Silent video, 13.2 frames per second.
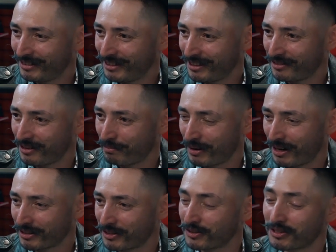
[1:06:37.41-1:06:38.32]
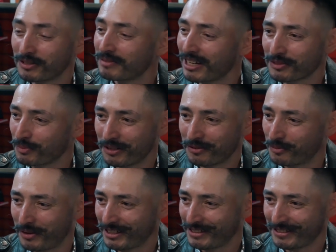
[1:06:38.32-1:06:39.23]
in green paths. Because sometimes we
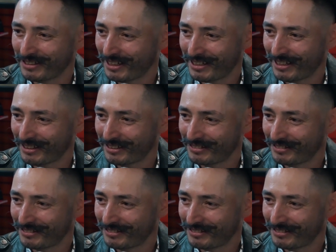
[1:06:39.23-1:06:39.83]
don't want to lay down.